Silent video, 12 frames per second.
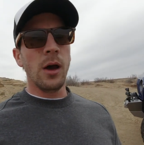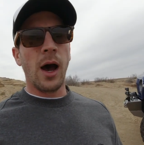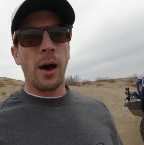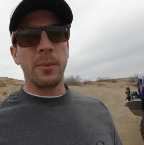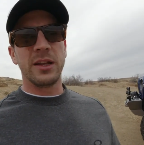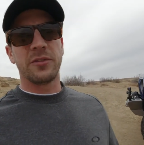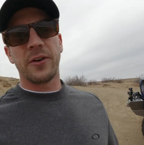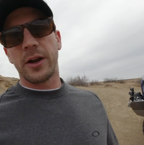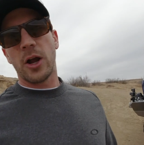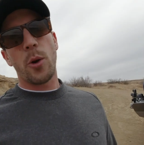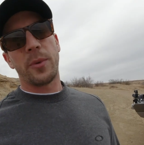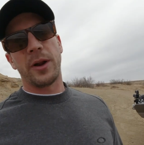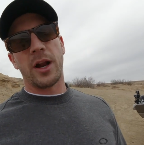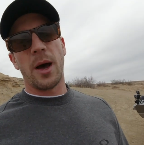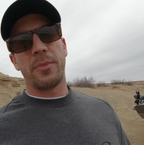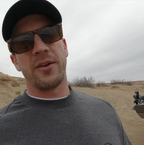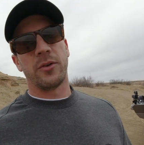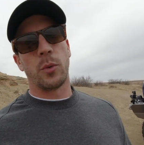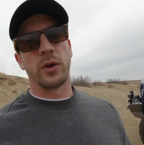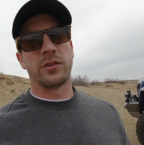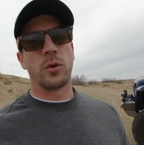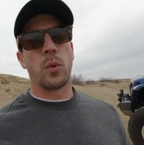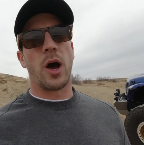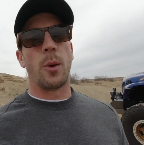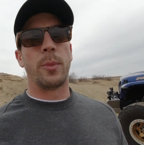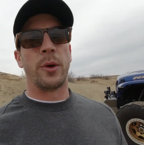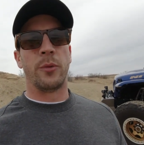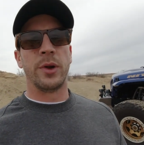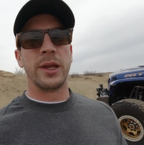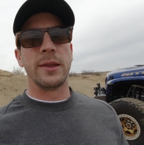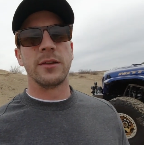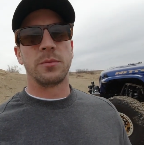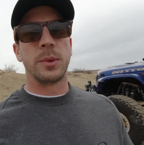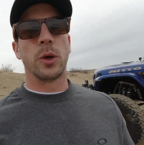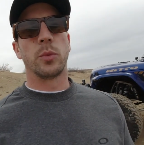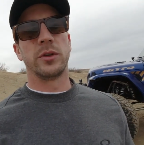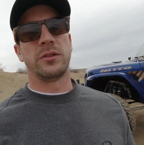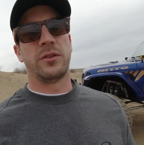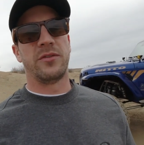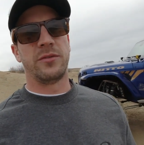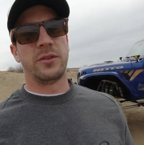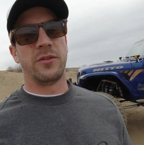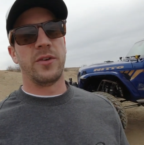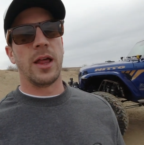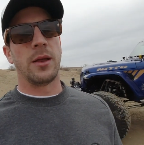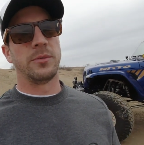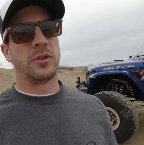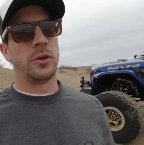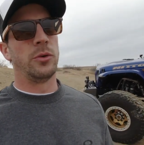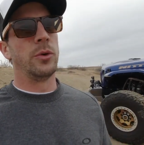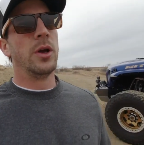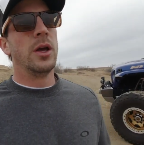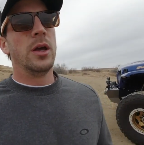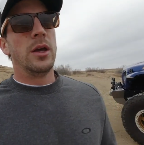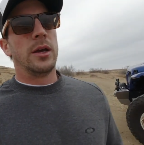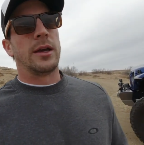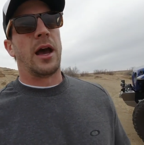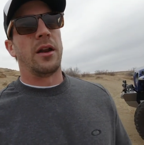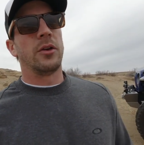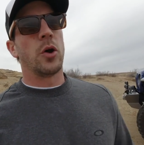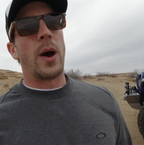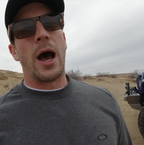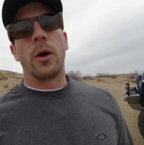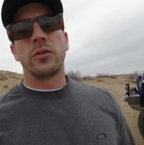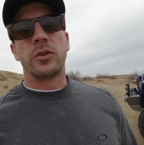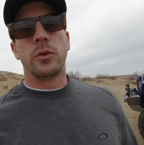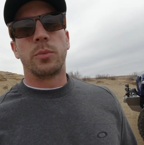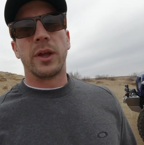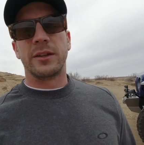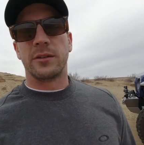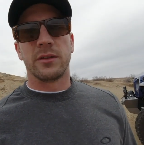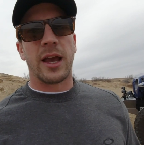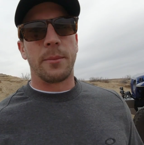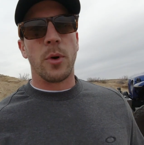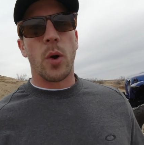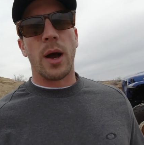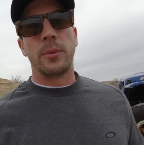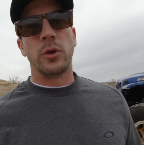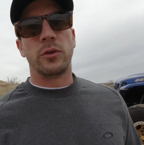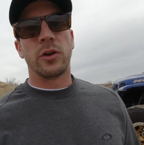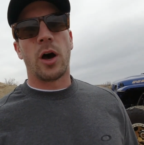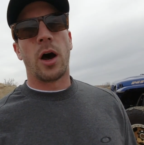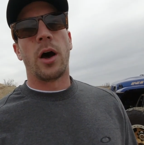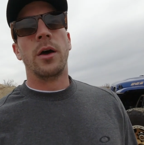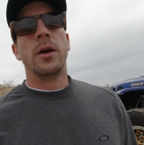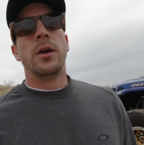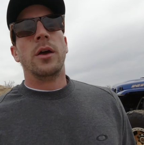Um, it's fun to open it up every once in a while, but really this build was de developed to kind of go out to places like Moab, Utah,